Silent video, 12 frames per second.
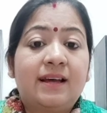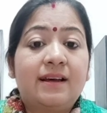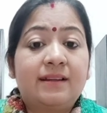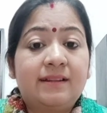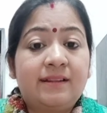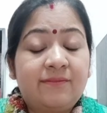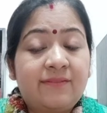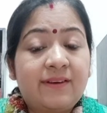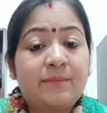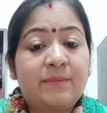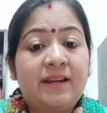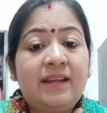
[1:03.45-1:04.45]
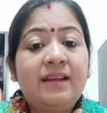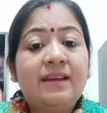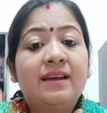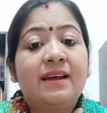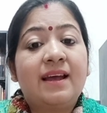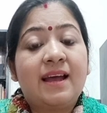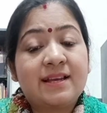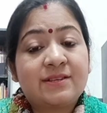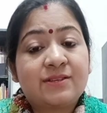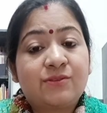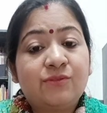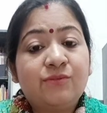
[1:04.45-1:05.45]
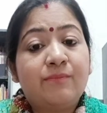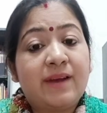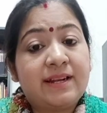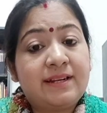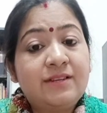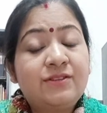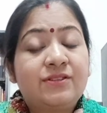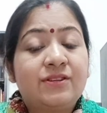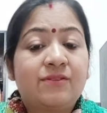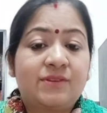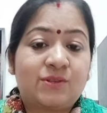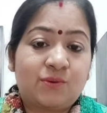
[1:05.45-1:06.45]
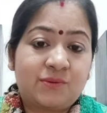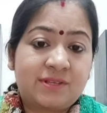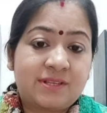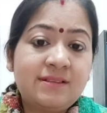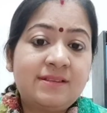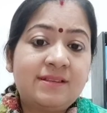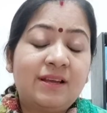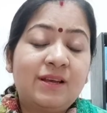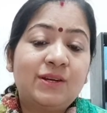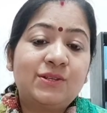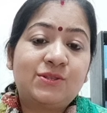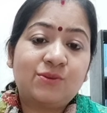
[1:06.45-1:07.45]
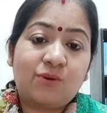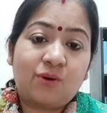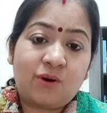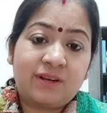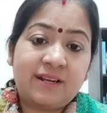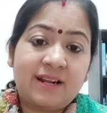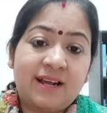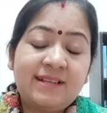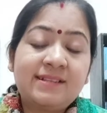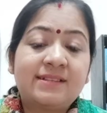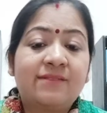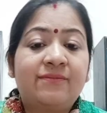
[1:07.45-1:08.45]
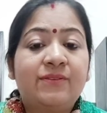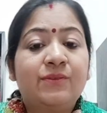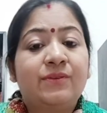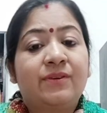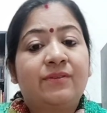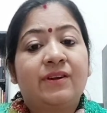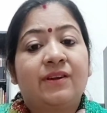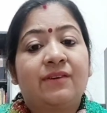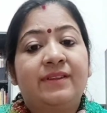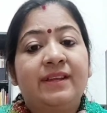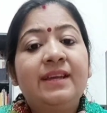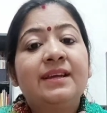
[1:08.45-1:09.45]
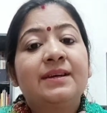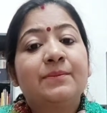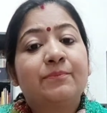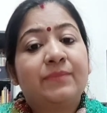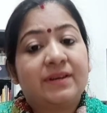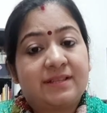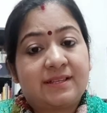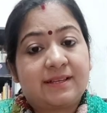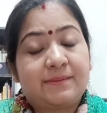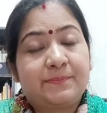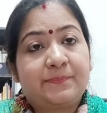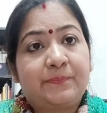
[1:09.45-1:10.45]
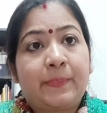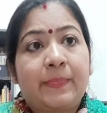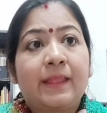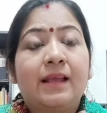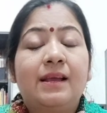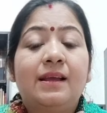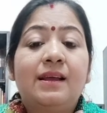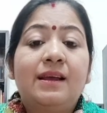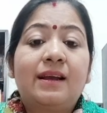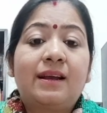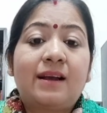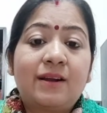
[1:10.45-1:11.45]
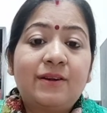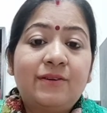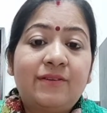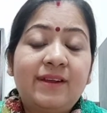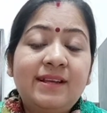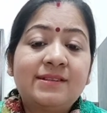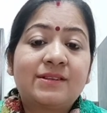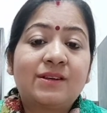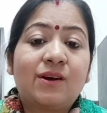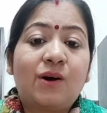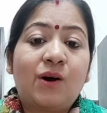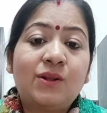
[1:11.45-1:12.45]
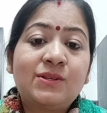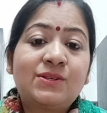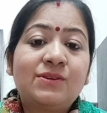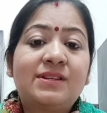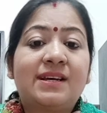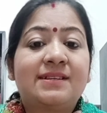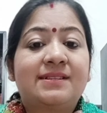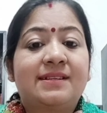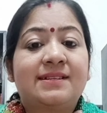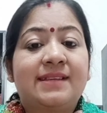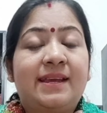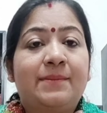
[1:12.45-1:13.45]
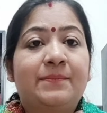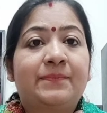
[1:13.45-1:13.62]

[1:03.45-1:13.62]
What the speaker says: the family has to manage their resources to organize the funeral of the person. Countries also does the same.